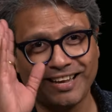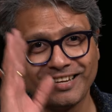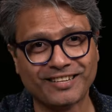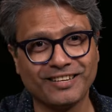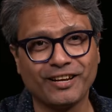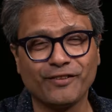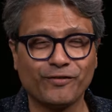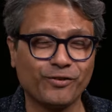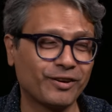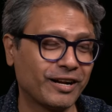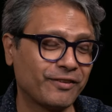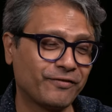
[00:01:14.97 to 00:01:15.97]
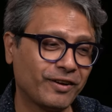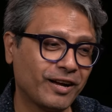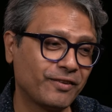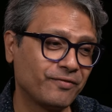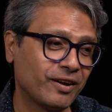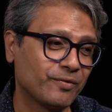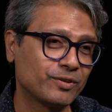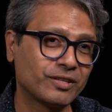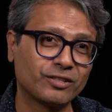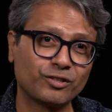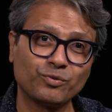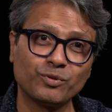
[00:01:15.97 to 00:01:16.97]
1994-95. I was
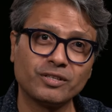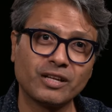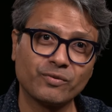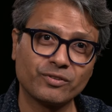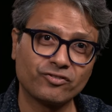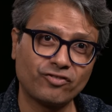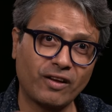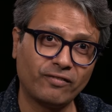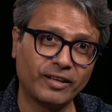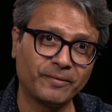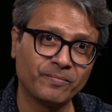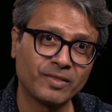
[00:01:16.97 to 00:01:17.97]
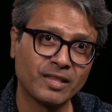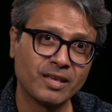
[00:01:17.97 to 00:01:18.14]
a student, I was traveling.